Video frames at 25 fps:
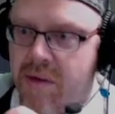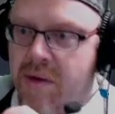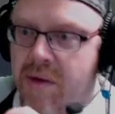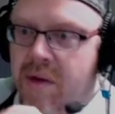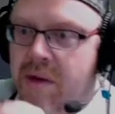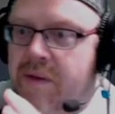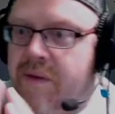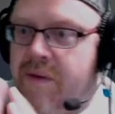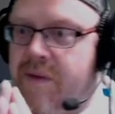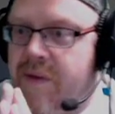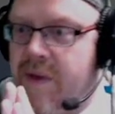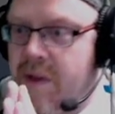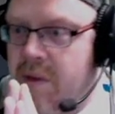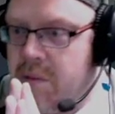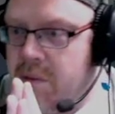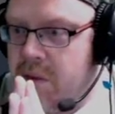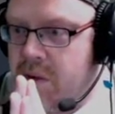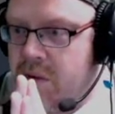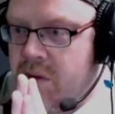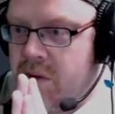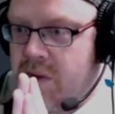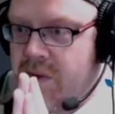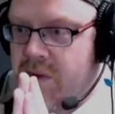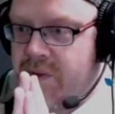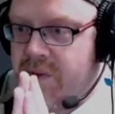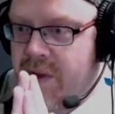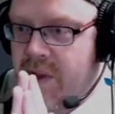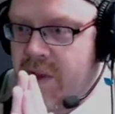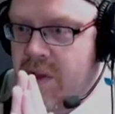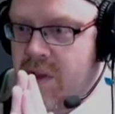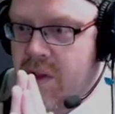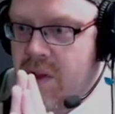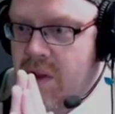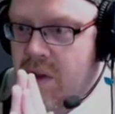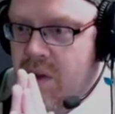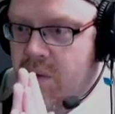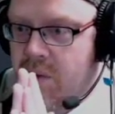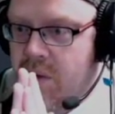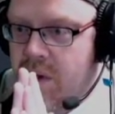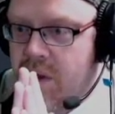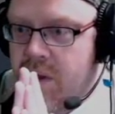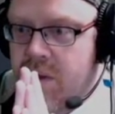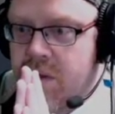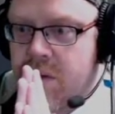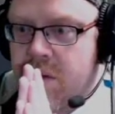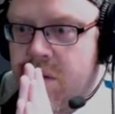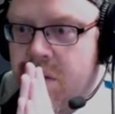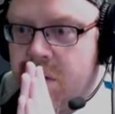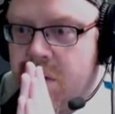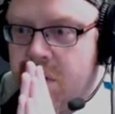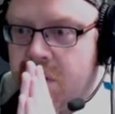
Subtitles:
If fill mode is fill clockwise.